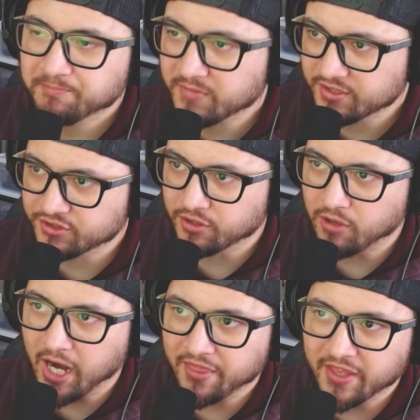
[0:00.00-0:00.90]
So
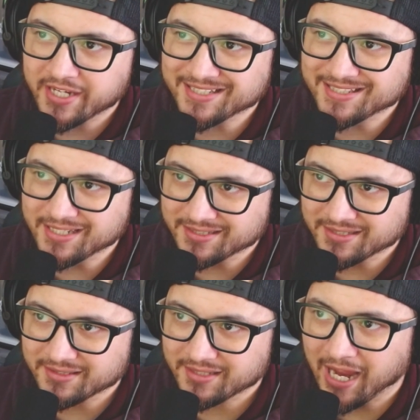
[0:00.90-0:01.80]
I think it's
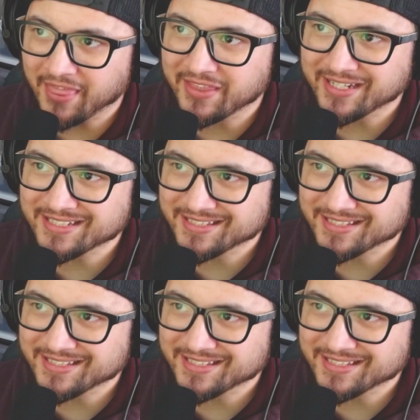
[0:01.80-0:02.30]
decent. I think it's